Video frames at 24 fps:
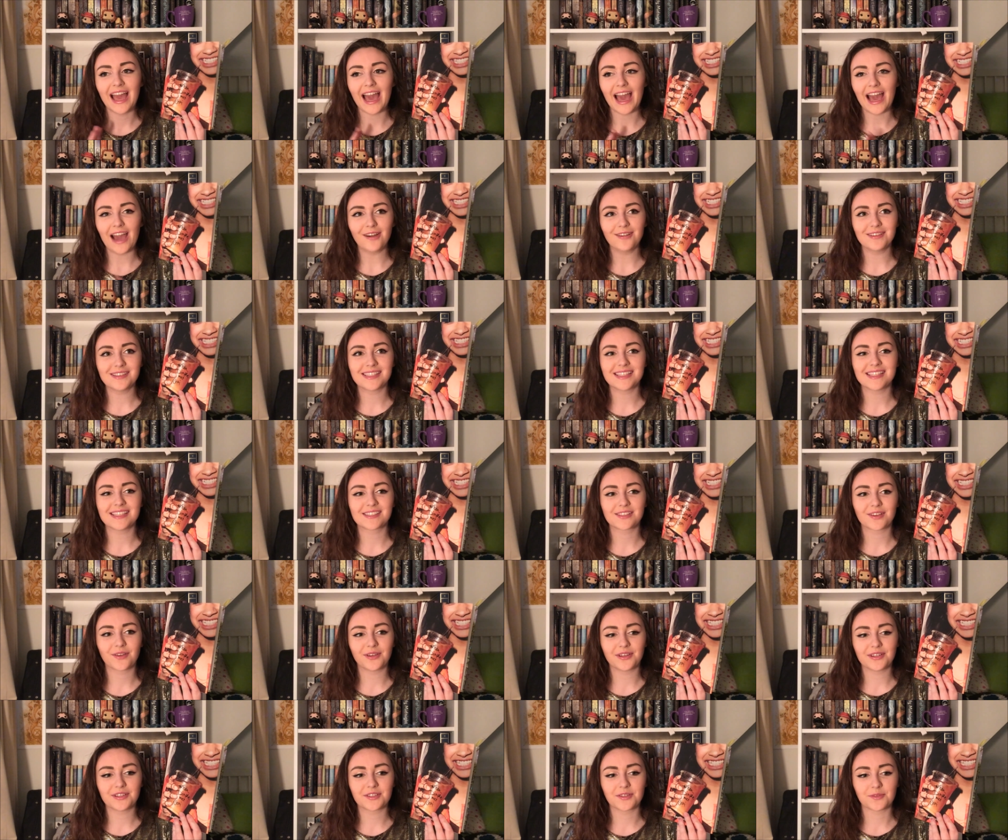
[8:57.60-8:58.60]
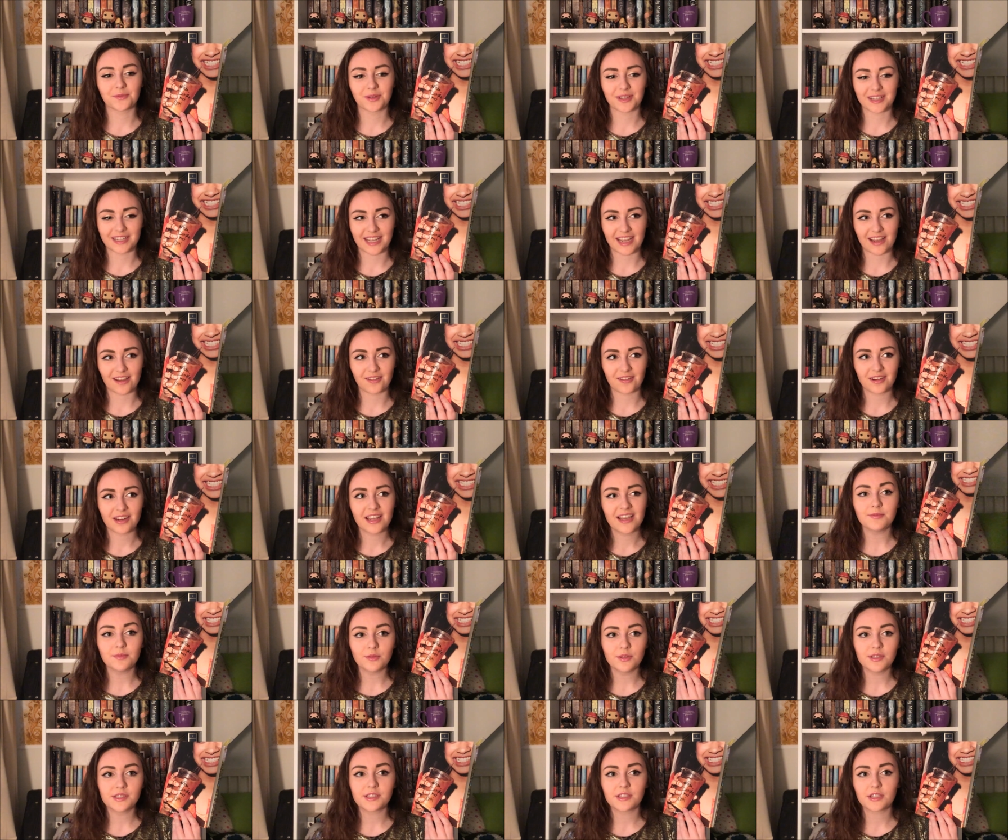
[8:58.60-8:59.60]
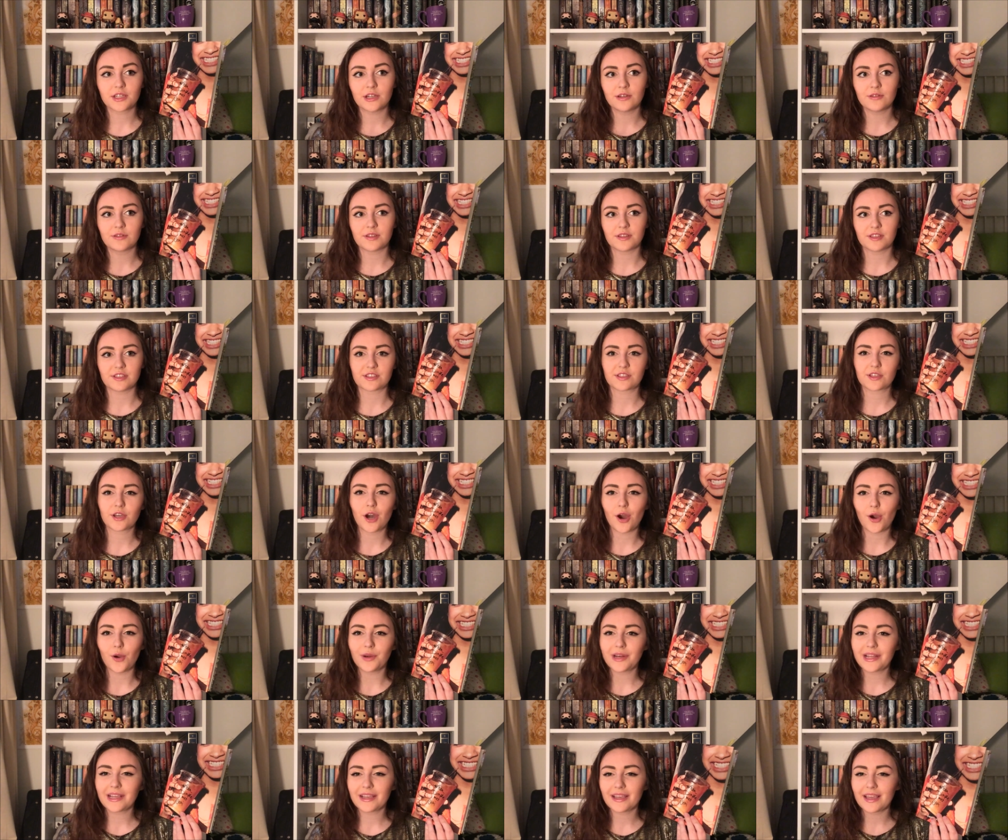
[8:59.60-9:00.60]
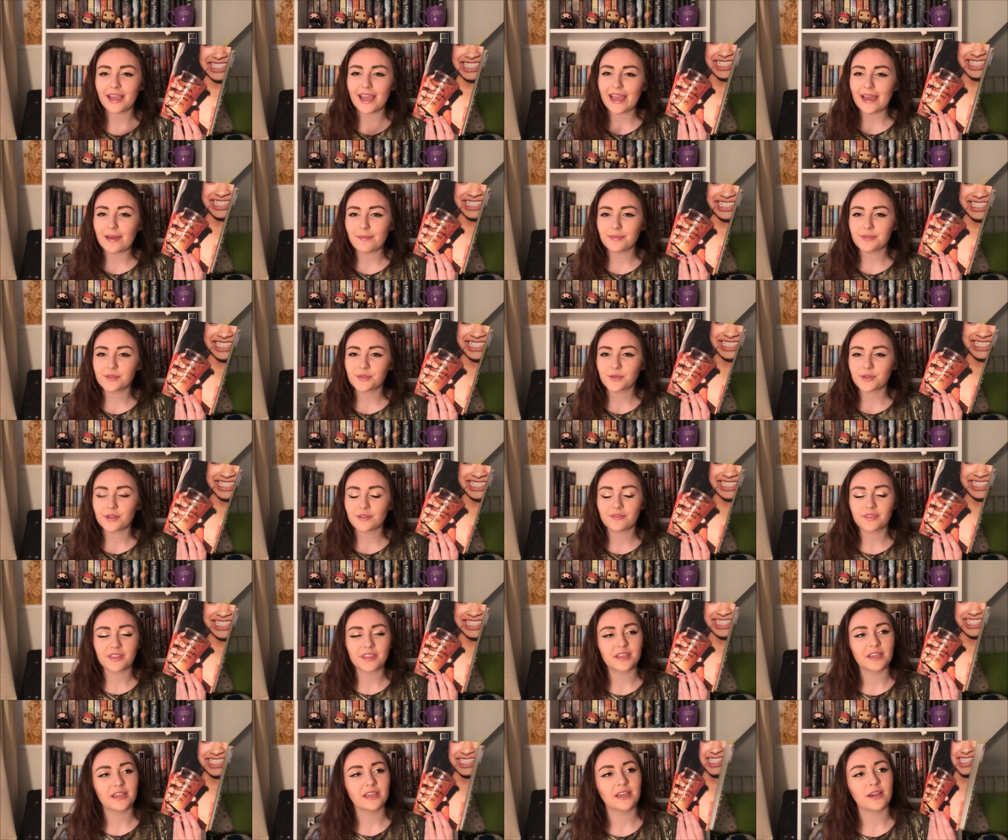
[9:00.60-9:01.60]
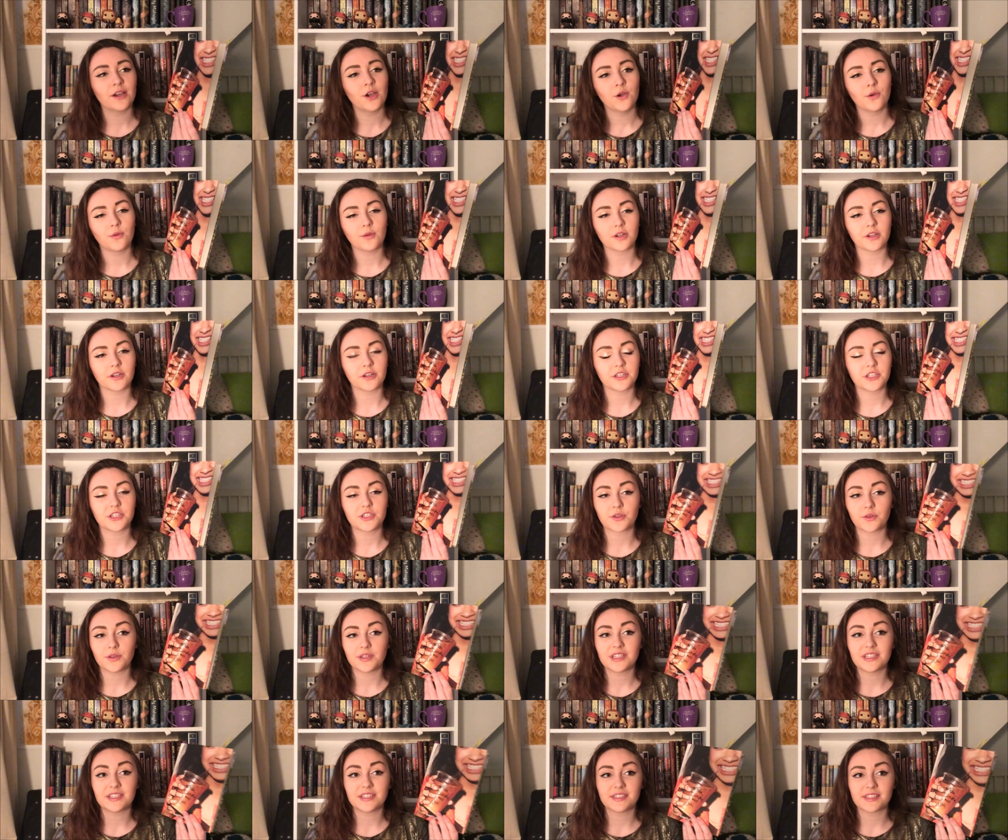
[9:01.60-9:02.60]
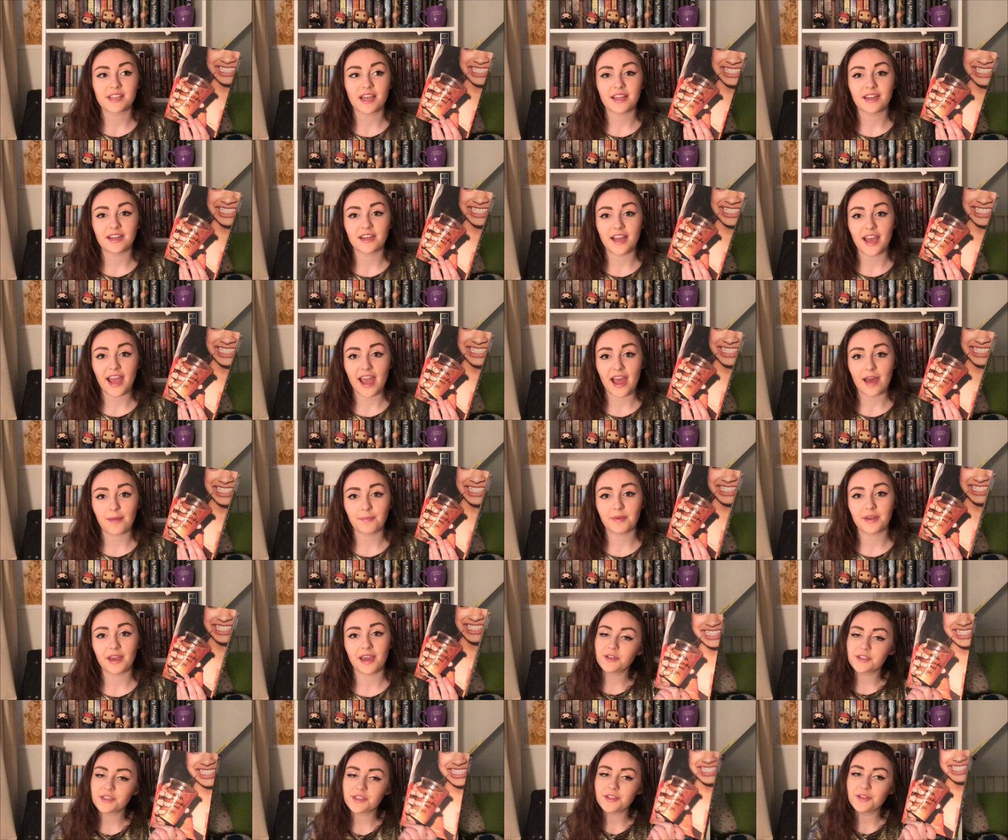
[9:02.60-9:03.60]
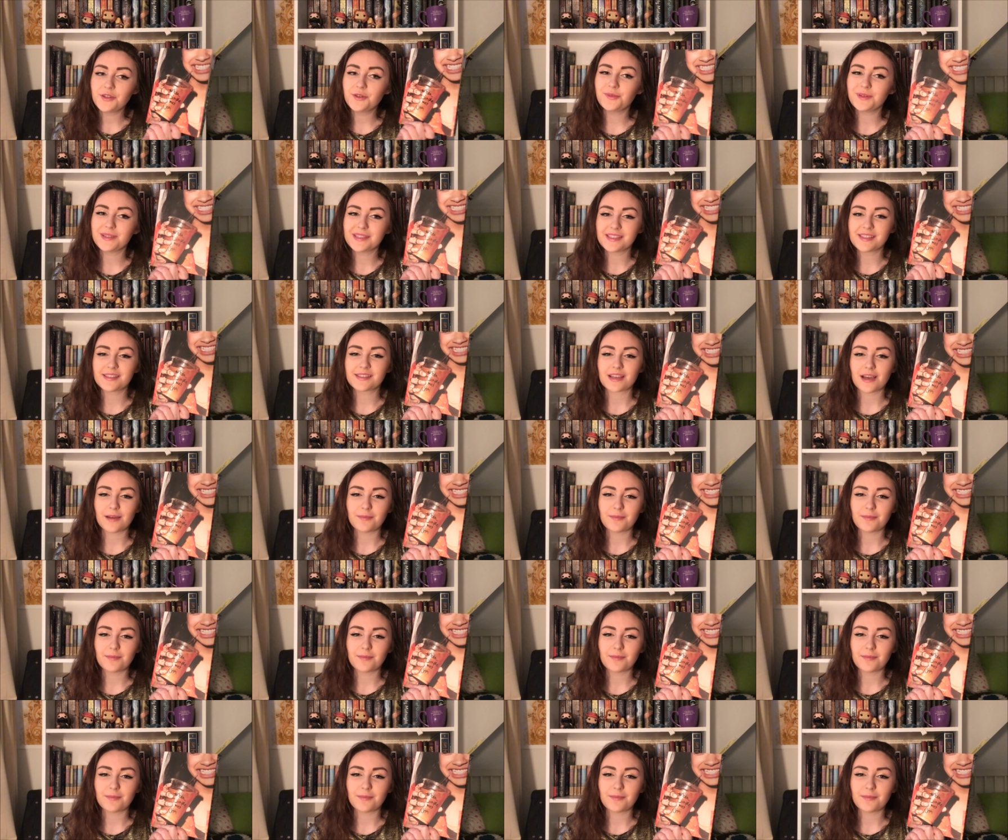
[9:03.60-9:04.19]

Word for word: how is this going to work out? Dimple wants to go to this coding camp sort of thing where she's going to design an app. The person who wins this